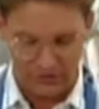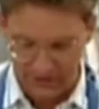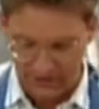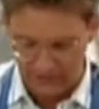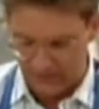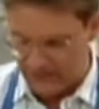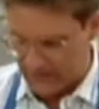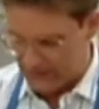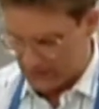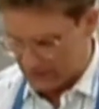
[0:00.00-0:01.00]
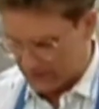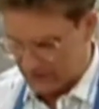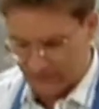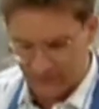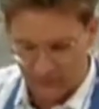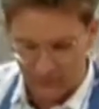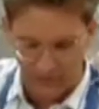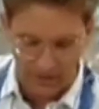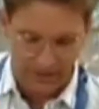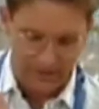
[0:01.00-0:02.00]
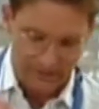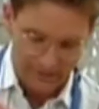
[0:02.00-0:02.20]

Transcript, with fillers: you'll ever need. Let's give it a try.